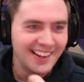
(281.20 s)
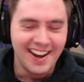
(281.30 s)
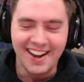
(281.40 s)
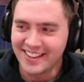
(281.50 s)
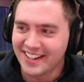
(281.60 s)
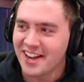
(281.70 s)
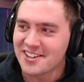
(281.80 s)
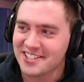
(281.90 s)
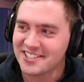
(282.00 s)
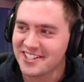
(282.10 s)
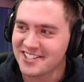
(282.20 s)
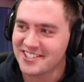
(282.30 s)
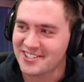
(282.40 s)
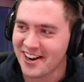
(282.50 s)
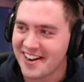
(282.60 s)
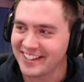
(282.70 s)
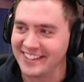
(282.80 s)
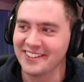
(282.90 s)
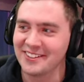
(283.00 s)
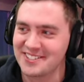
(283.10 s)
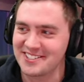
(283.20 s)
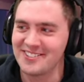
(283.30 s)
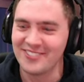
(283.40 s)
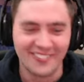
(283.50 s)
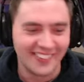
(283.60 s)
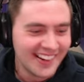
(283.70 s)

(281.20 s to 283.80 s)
I like how she's just trying to kill herself over.